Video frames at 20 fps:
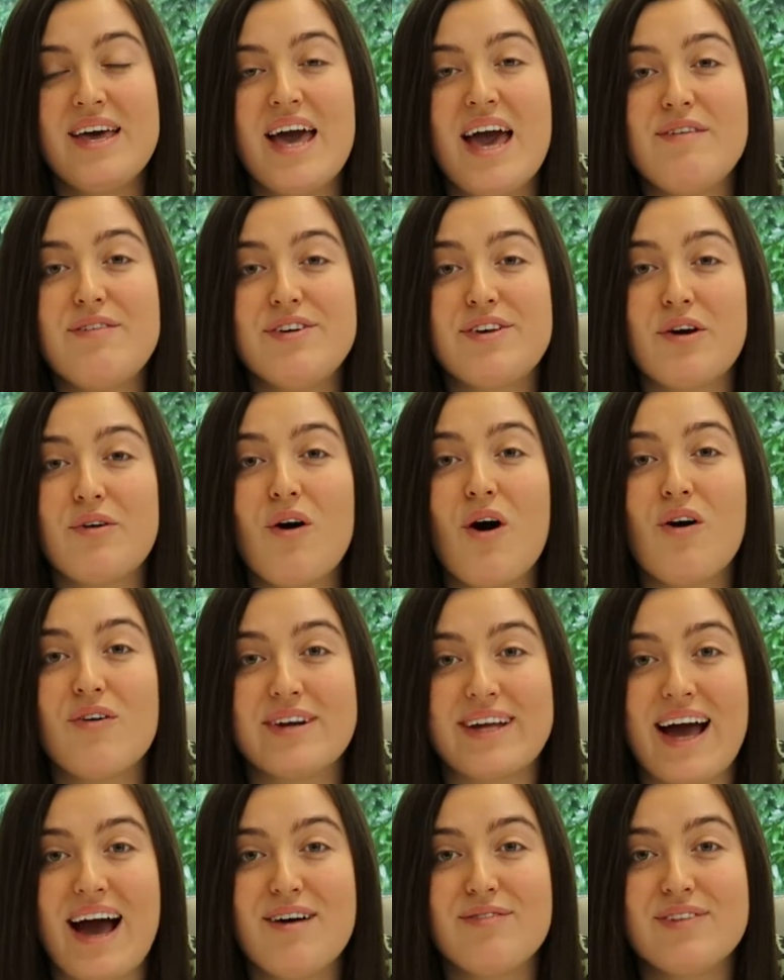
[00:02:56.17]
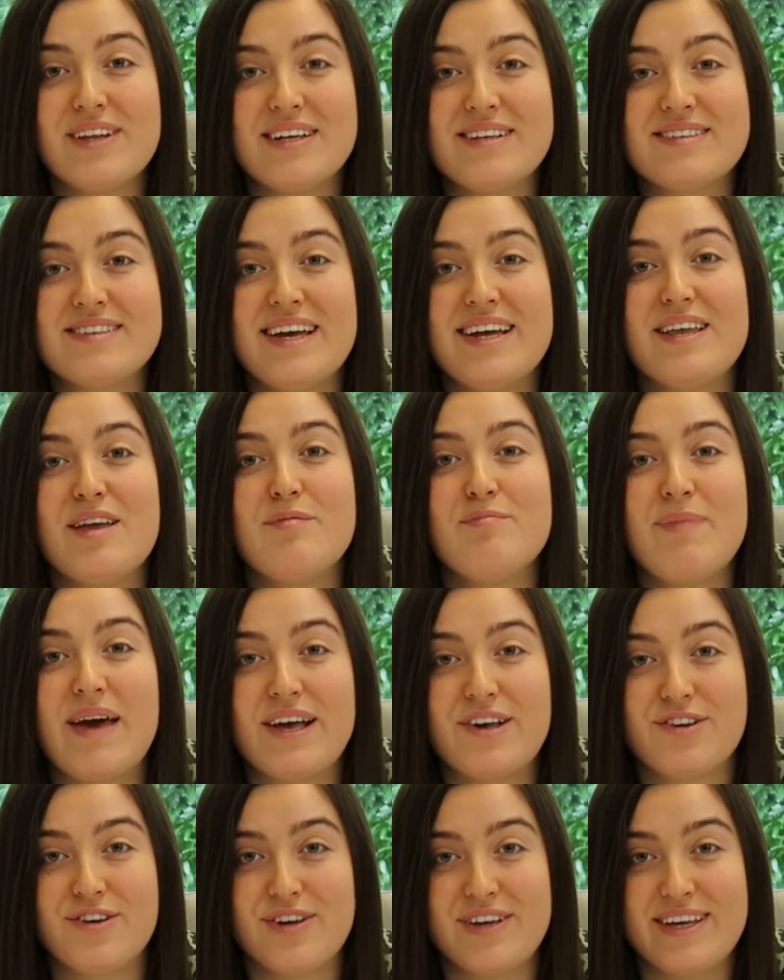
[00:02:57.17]
If you don't already have LinkedIn,
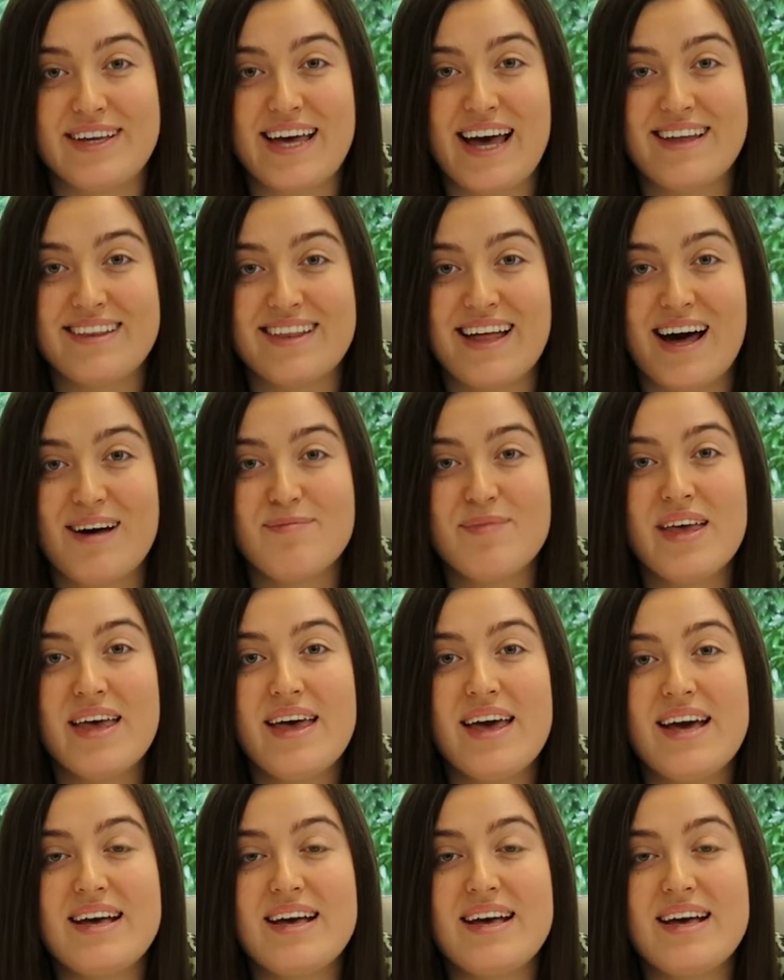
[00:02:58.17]
make sure you get that.